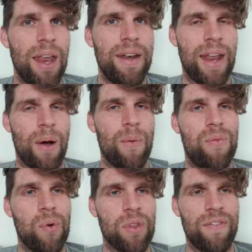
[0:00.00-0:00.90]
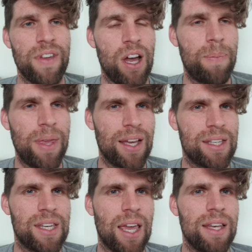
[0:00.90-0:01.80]
Now, for the VIP
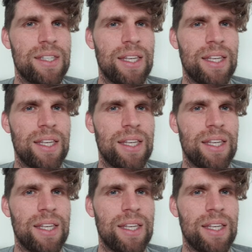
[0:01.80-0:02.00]
exchange